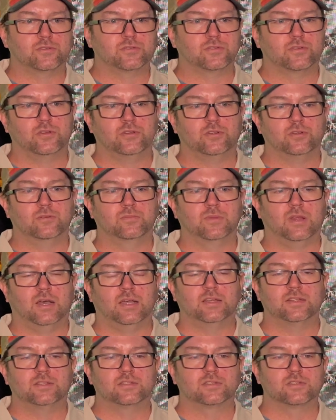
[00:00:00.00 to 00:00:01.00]
sodium
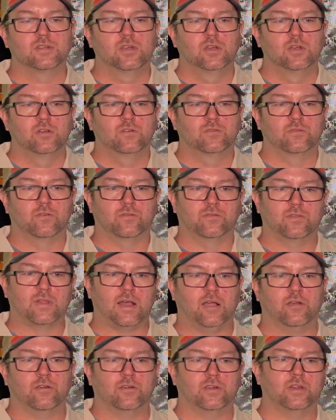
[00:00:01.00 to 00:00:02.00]
lights for
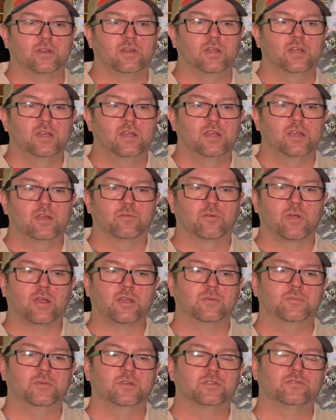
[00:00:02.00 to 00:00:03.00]
flowering, it
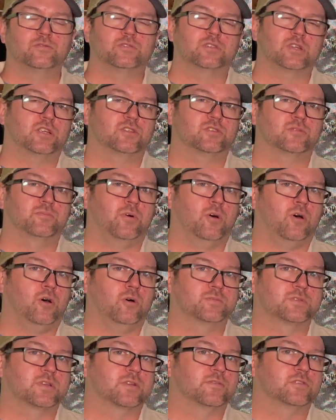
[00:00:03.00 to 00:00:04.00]
recommends you change the
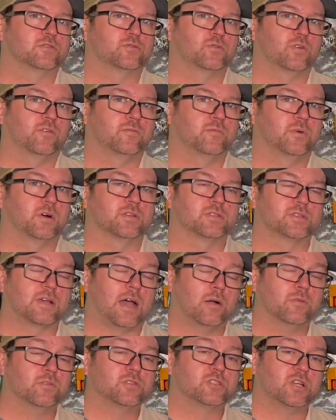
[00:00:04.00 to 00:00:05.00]
bulbs every 12 months.
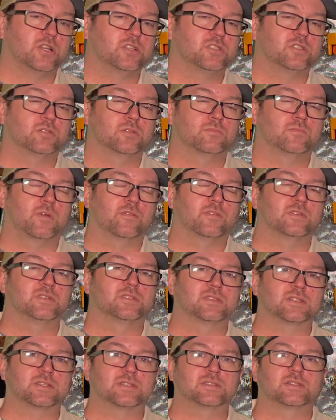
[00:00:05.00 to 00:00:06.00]
I was changing them every
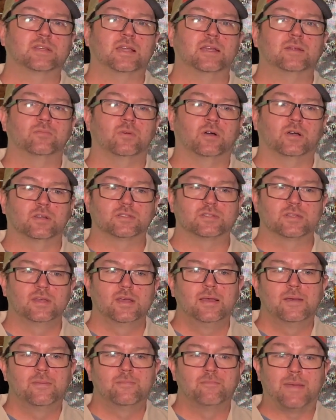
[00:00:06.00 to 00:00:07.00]
6 to 8 months.
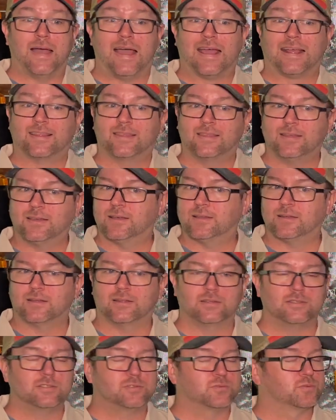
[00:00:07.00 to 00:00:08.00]
Back then,
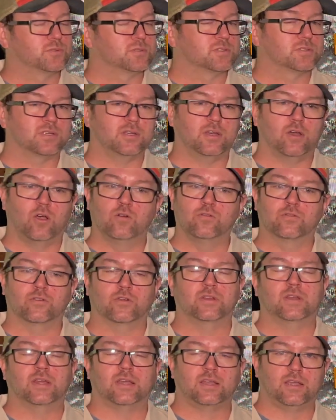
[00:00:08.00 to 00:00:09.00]
and this was over
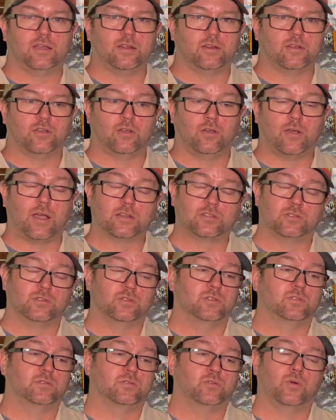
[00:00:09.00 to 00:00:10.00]
a decade ago,
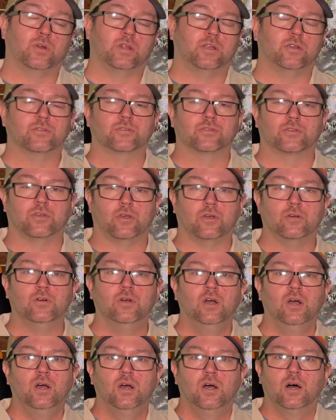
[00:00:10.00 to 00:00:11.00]
actually 20 years ago,
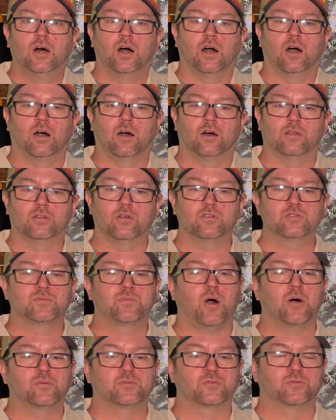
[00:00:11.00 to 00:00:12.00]
those
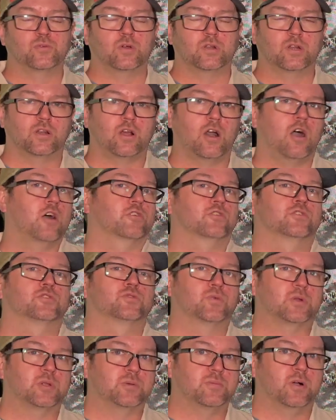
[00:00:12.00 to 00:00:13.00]
bulbs were running
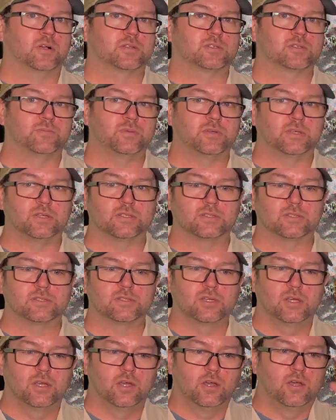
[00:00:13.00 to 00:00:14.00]
$120 a
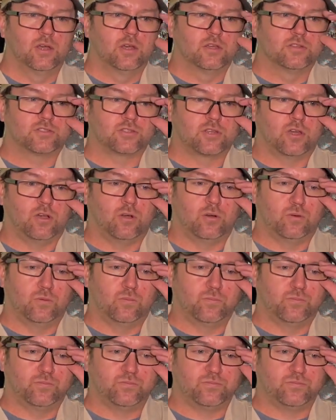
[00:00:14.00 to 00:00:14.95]
piece. So,